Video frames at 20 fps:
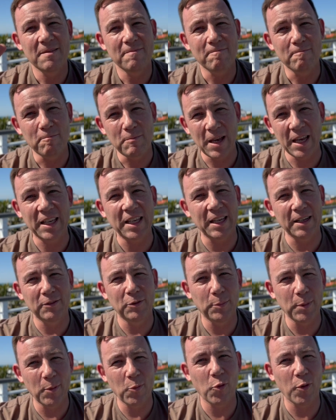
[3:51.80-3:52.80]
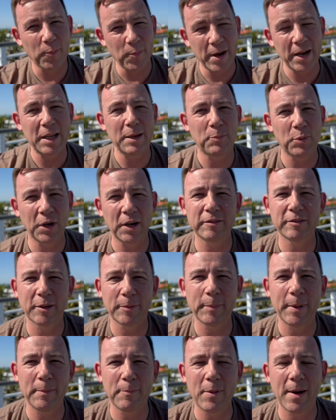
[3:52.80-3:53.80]
making a little bit more money, putting a
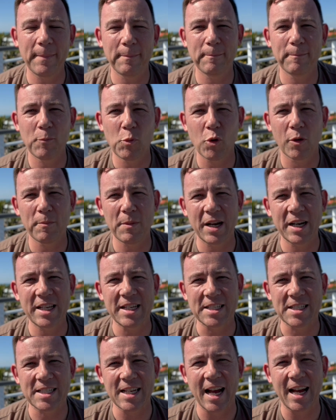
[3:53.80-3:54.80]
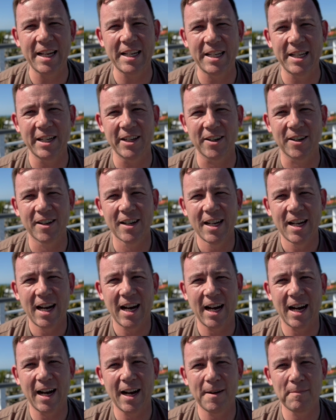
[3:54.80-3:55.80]
little bit more money aside here
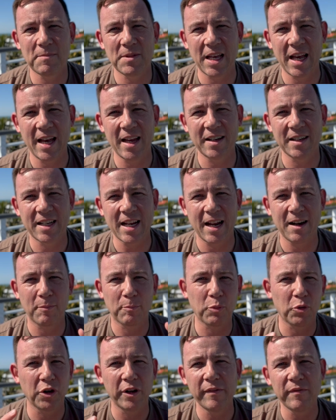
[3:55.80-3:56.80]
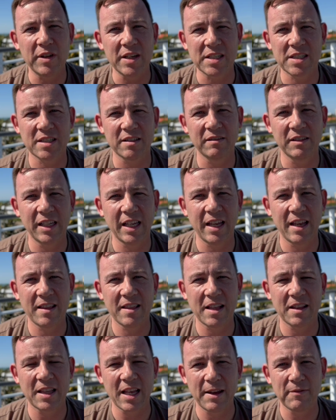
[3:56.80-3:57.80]
um, than kind of previously
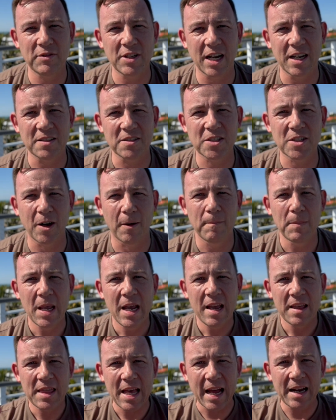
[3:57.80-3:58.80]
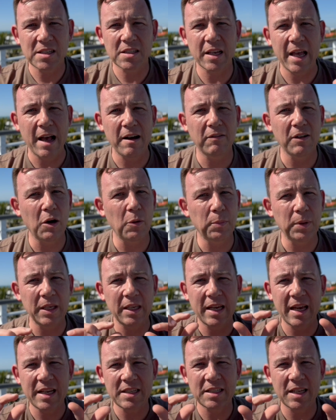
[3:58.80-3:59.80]
that they've done. So that is
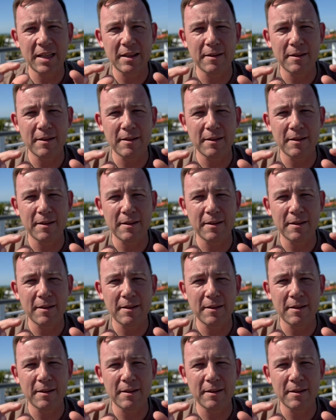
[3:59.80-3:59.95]
LLPAs in